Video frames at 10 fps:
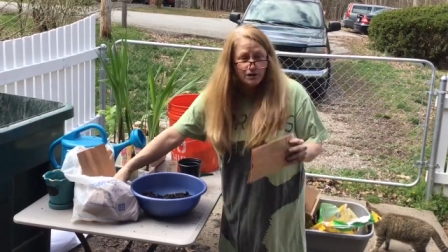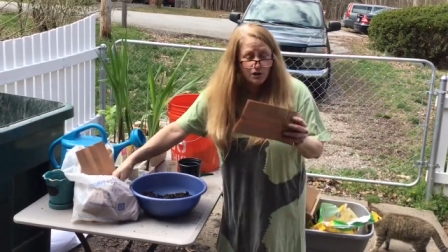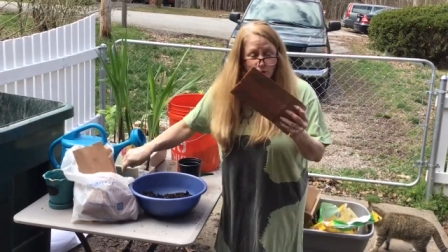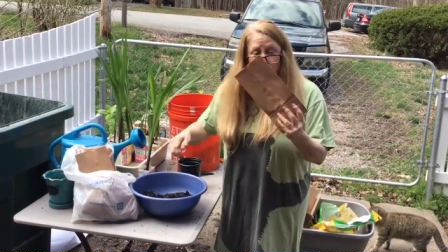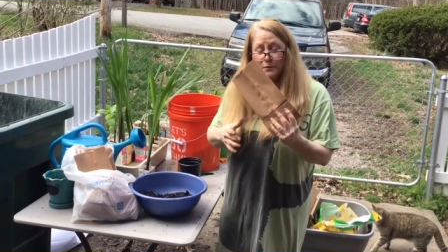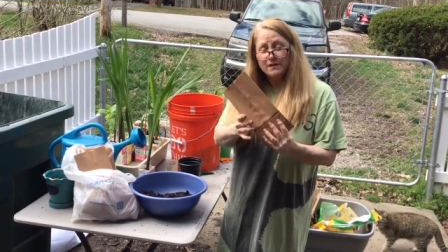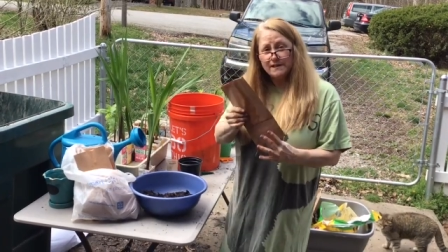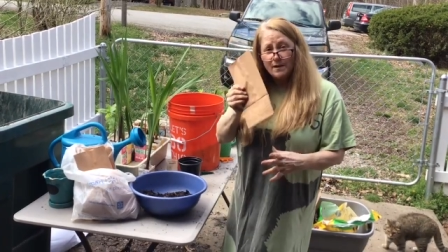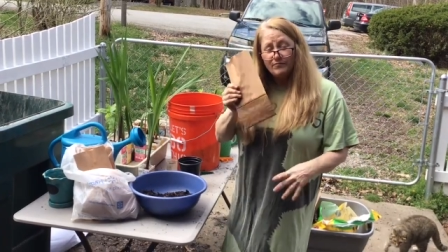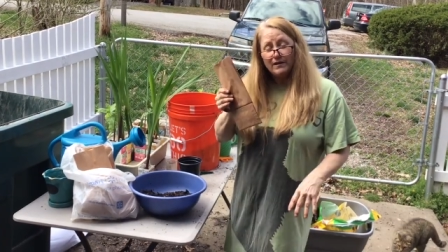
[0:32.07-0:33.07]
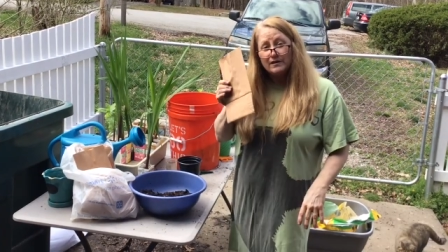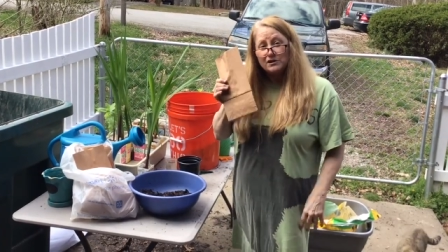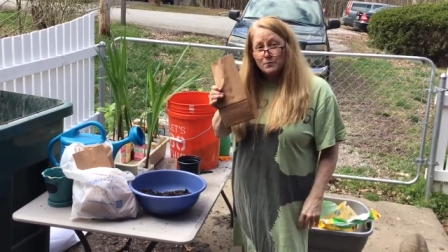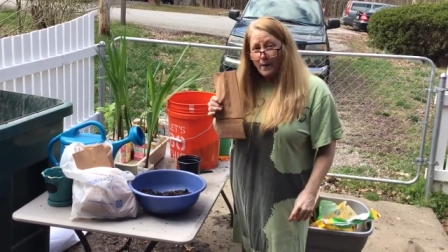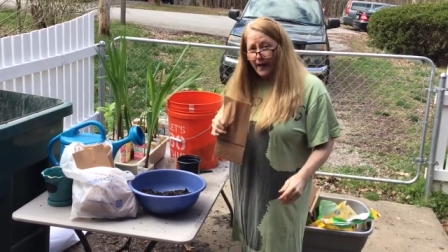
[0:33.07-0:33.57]
gonna do is put something
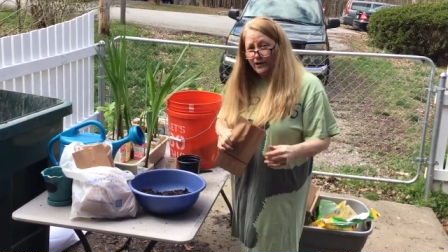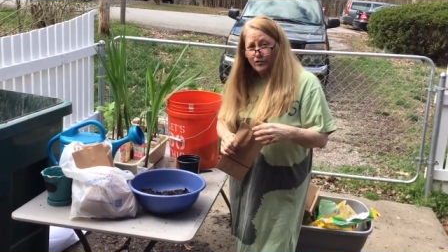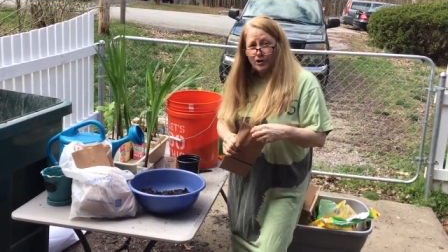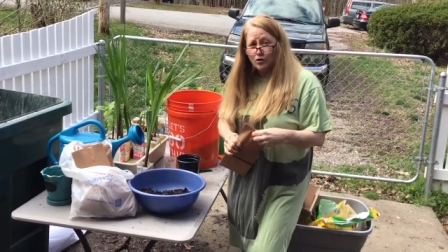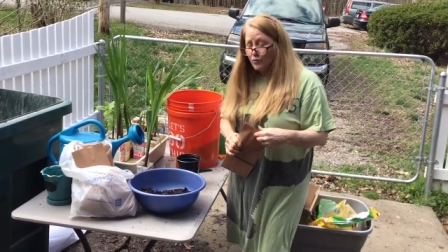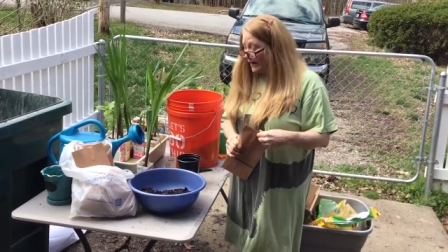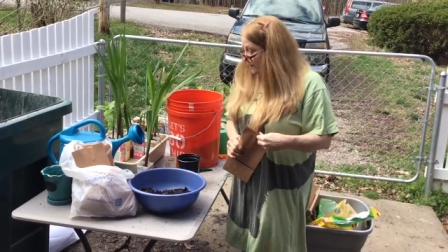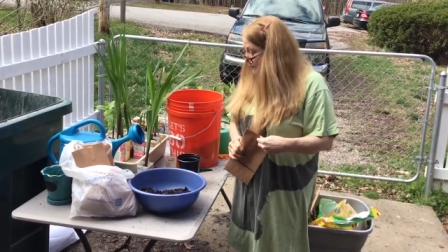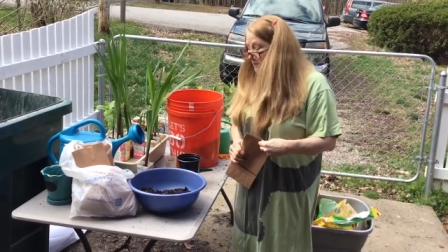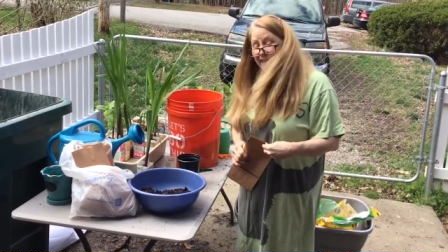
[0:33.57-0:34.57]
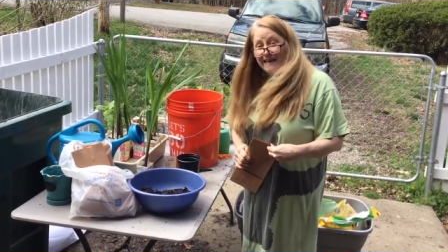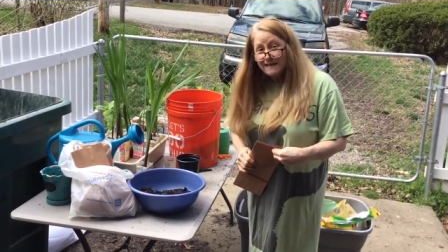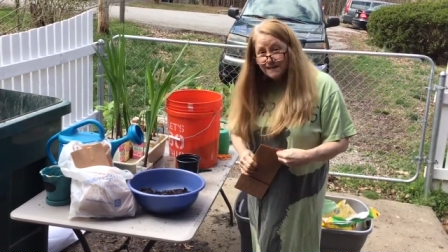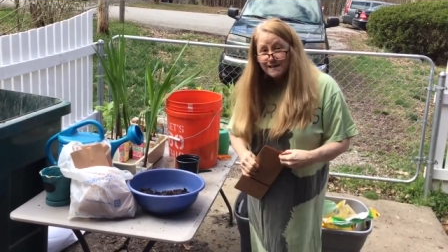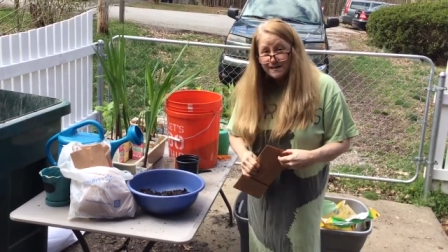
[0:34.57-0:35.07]
that's biodegradable
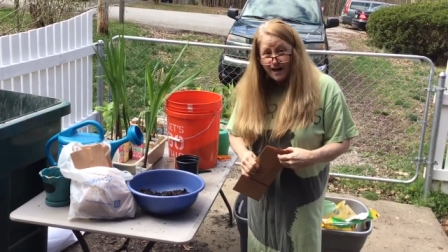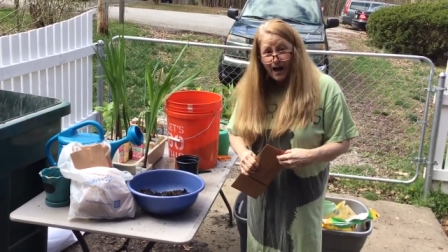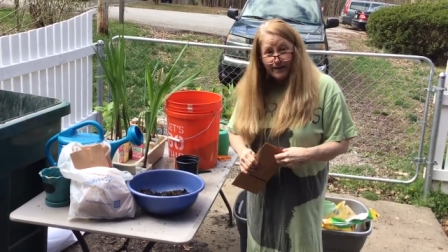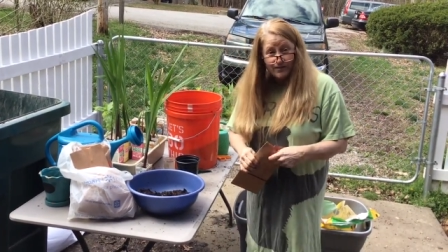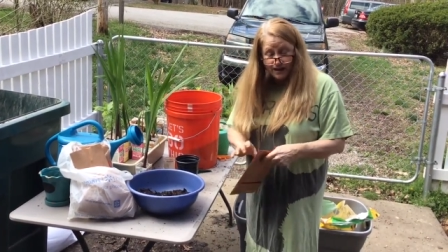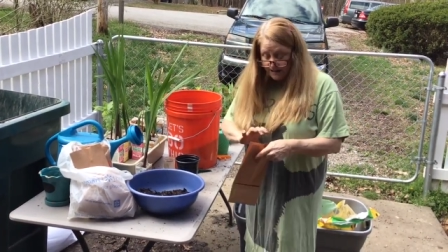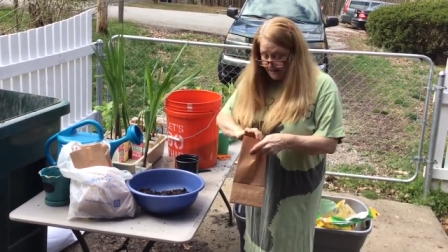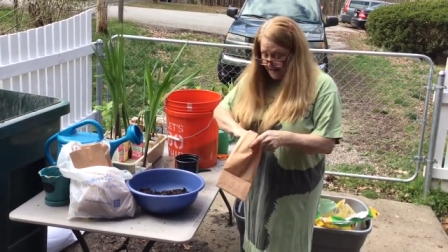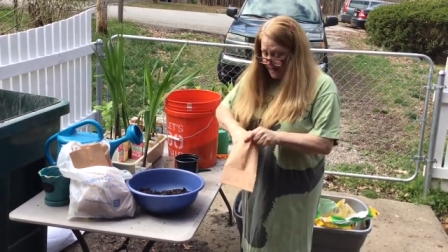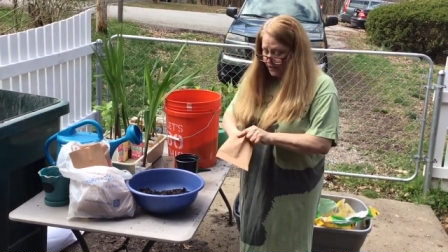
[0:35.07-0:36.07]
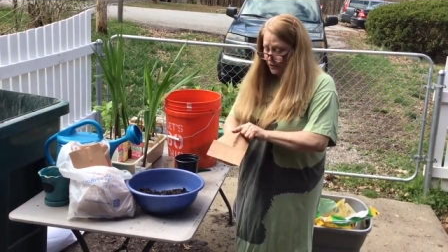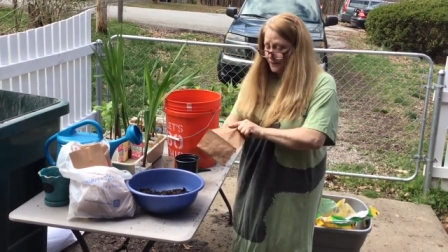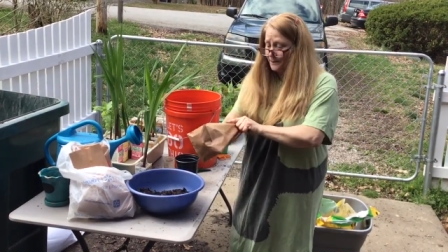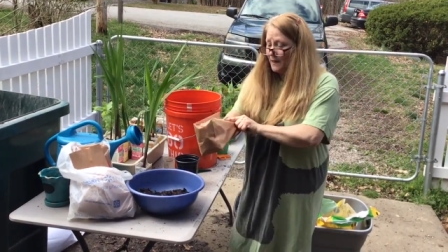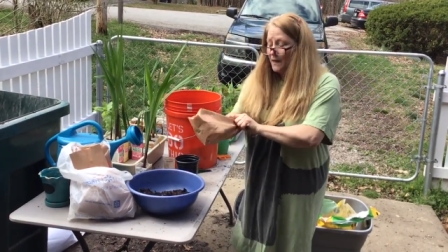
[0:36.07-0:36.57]
inside the container.
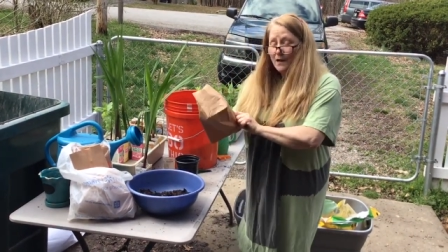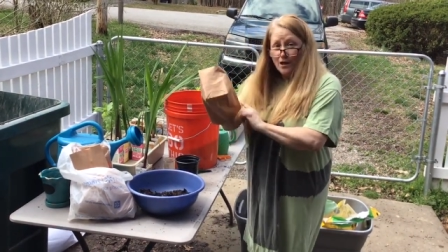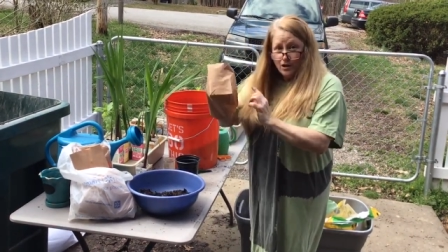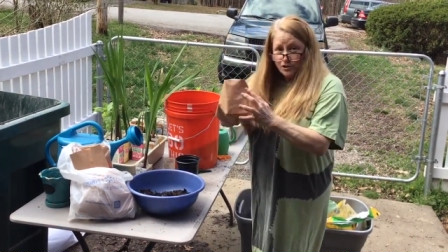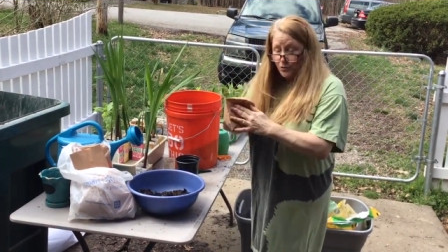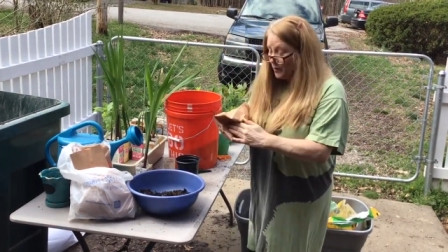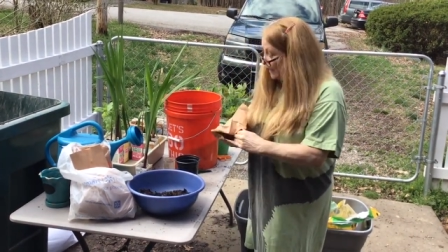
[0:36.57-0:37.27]
So we're